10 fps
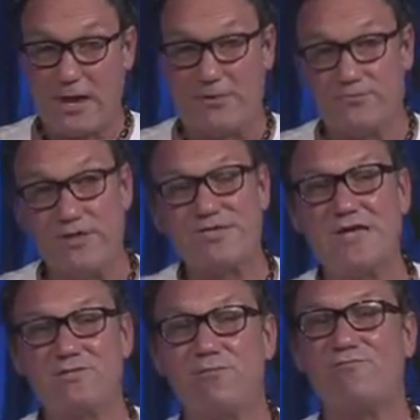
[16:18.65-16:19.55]
This
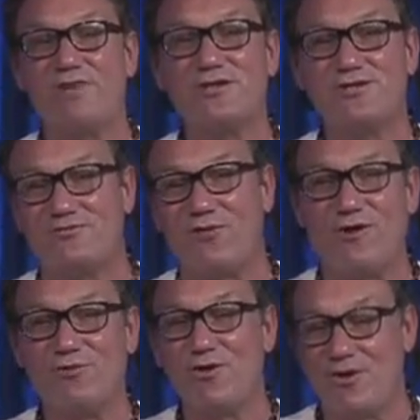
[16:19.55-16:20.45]
has a reflection to all
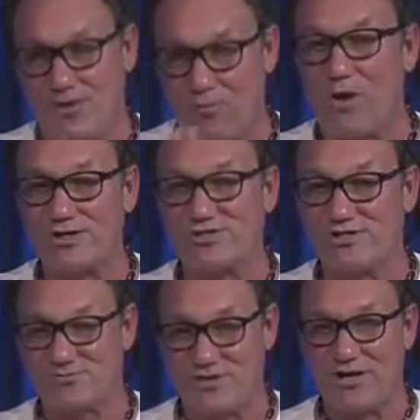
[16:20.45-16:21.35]
you that are watching
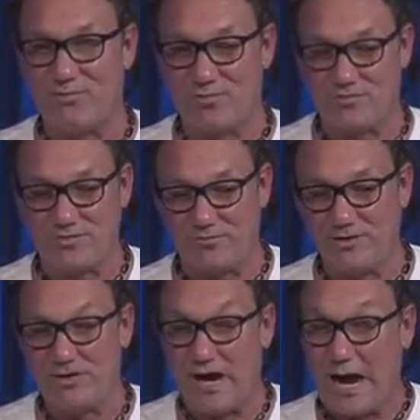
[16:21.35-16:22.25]
this right now with him.
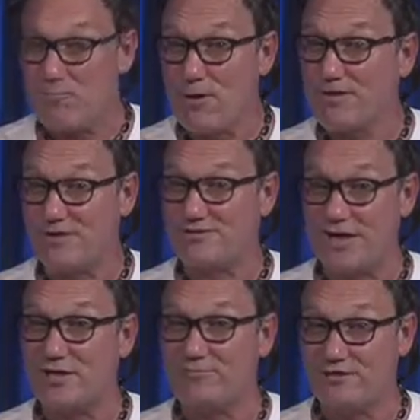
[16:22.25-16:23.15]
I bring
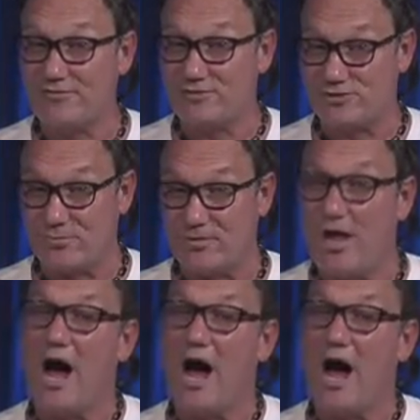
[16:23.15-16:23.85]
executive leadership.